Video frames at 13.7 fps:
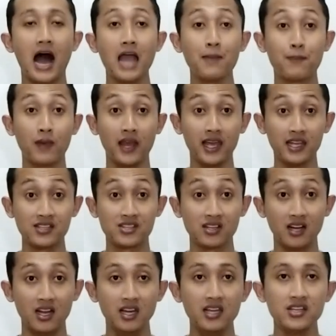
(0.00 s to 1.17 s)
I pledge
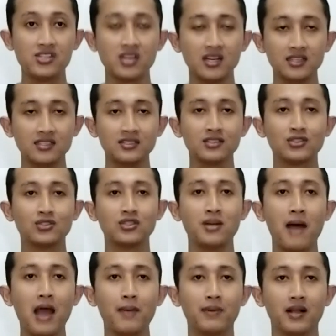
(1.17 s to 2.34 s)
allegiance to
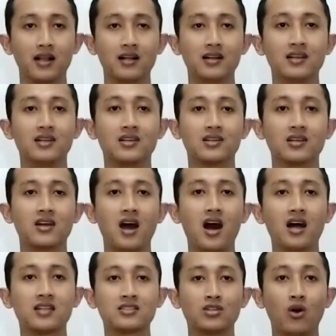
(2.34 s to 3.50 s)
the Bible,
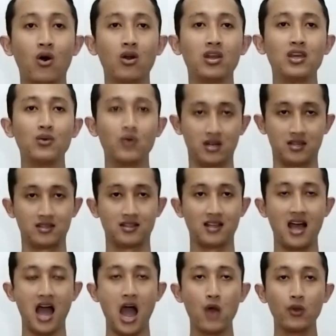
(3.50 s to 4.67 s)
God's holy word.
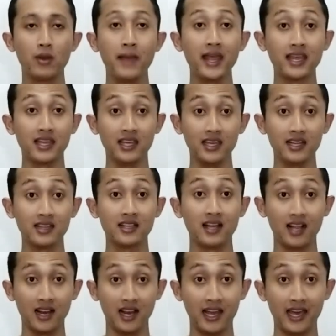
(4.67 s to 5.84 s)
I will make it
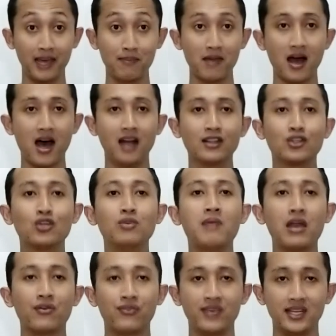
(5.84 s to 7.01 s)
a lamp unto
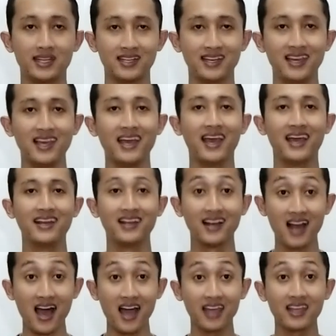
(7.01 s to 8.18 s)
my feet and a
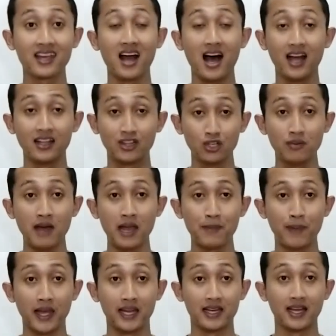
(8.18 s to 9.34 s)
light unto my
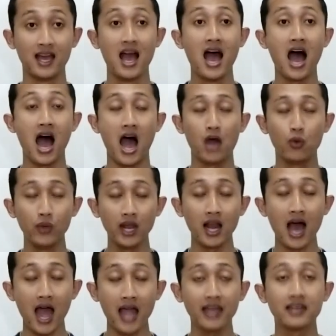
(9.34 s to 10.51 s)
path. I will
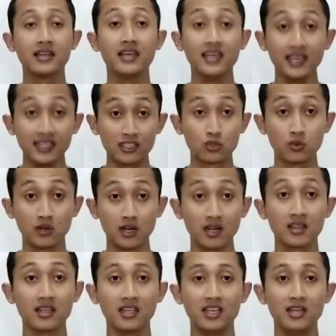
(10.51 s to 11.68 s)
hide its
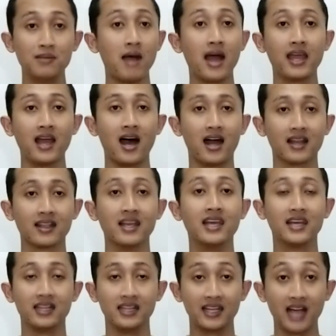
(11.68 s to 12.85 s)
word in my heart
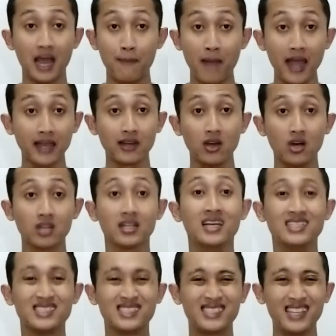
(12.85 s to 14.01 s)
that I might not
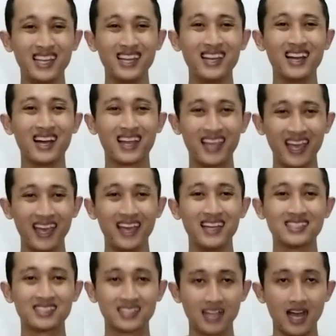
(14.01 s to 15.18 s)
sin
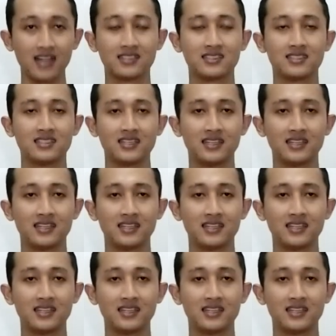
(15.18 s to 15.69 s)
against God.